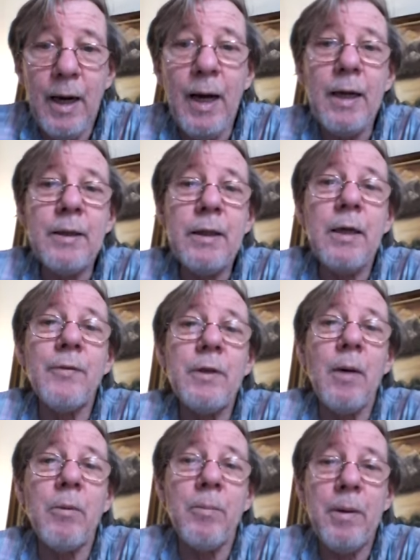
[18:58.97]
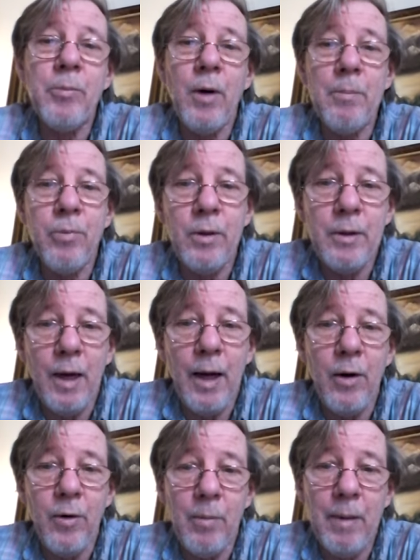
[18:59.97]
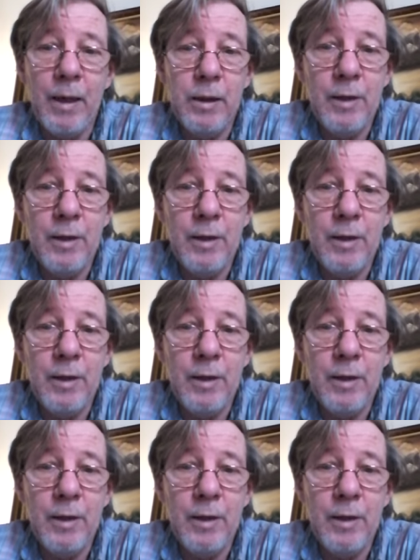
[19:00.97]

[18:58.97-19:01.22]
I can think of a number of people I'd put higher on my